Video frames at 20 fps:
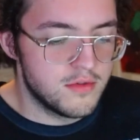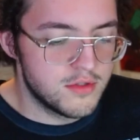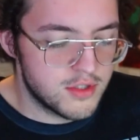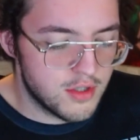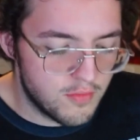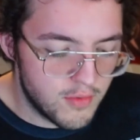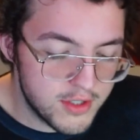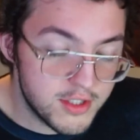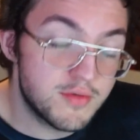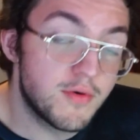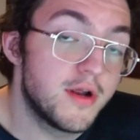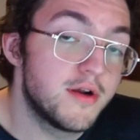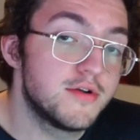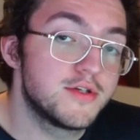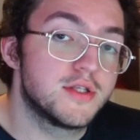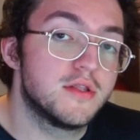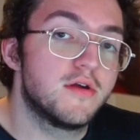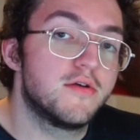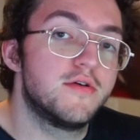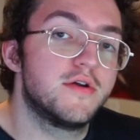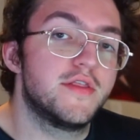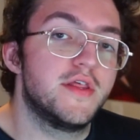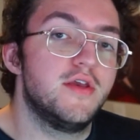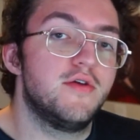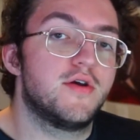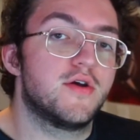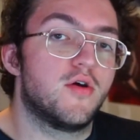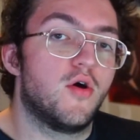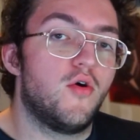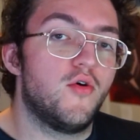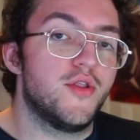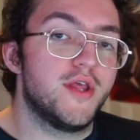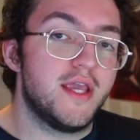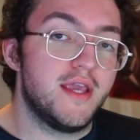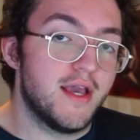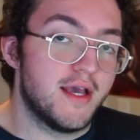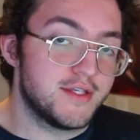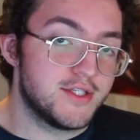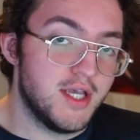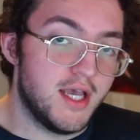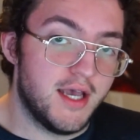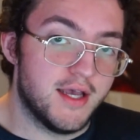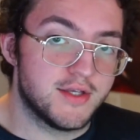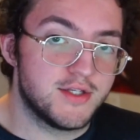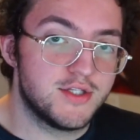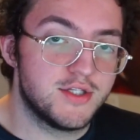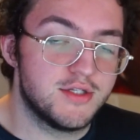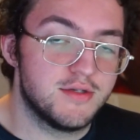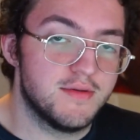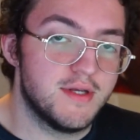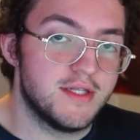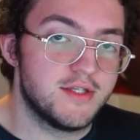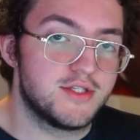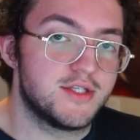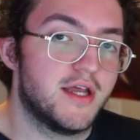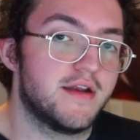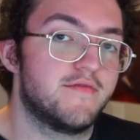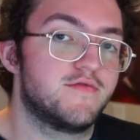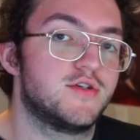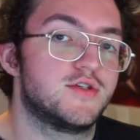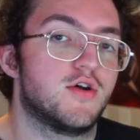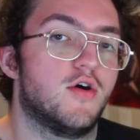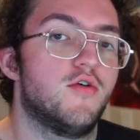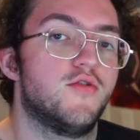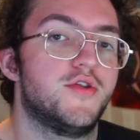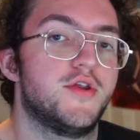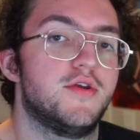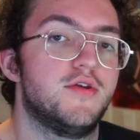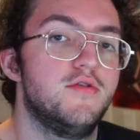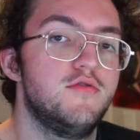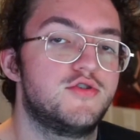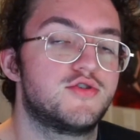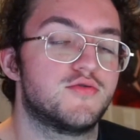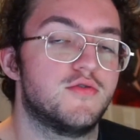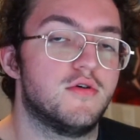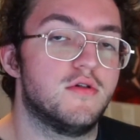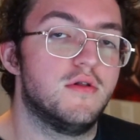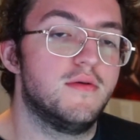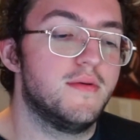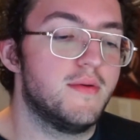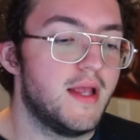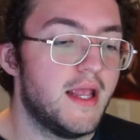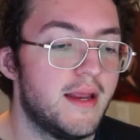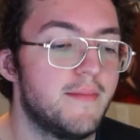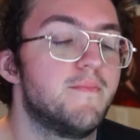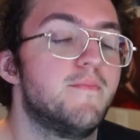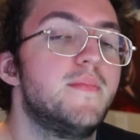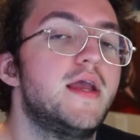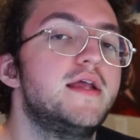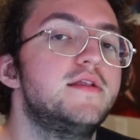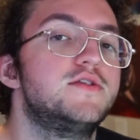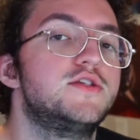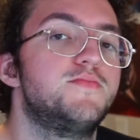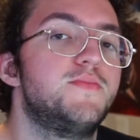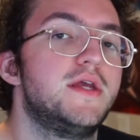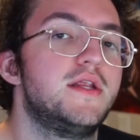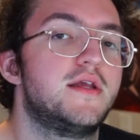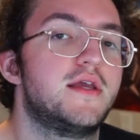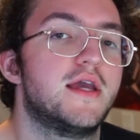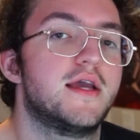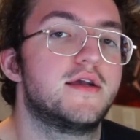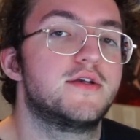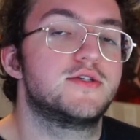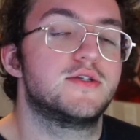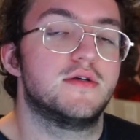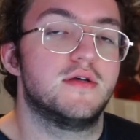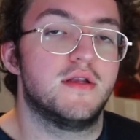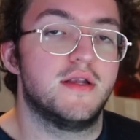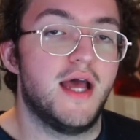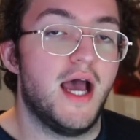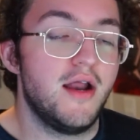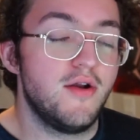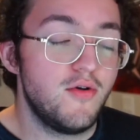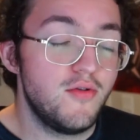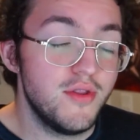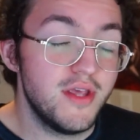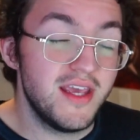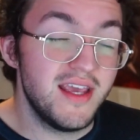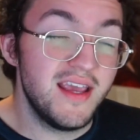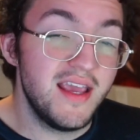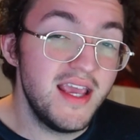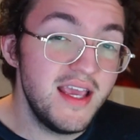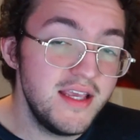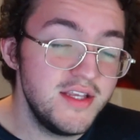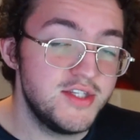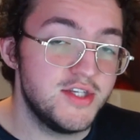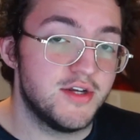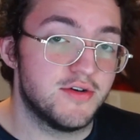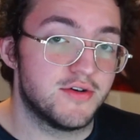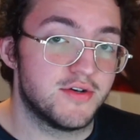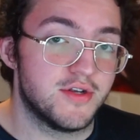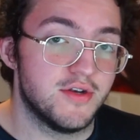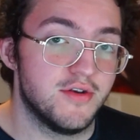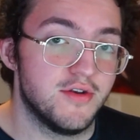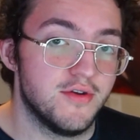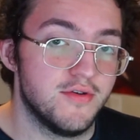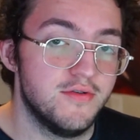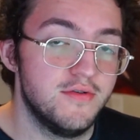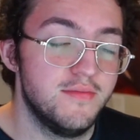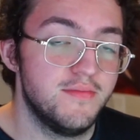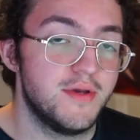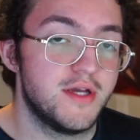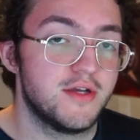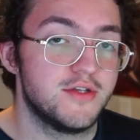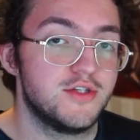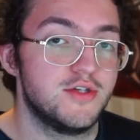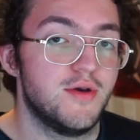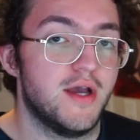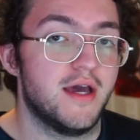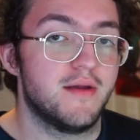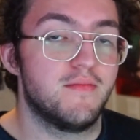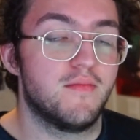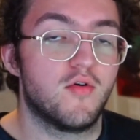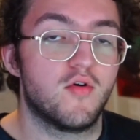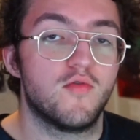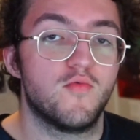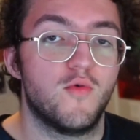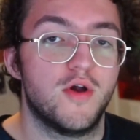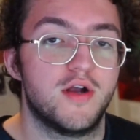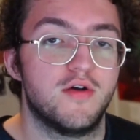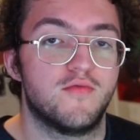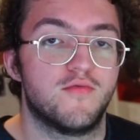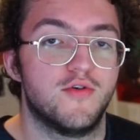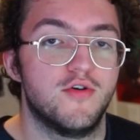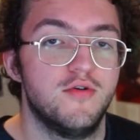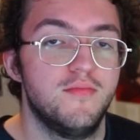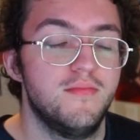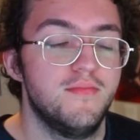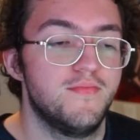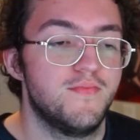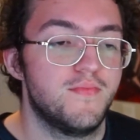So once runners learned that you could hold ESS instead of just holding neutral, it made speed kicks not only easier to do because you had more wiggle room,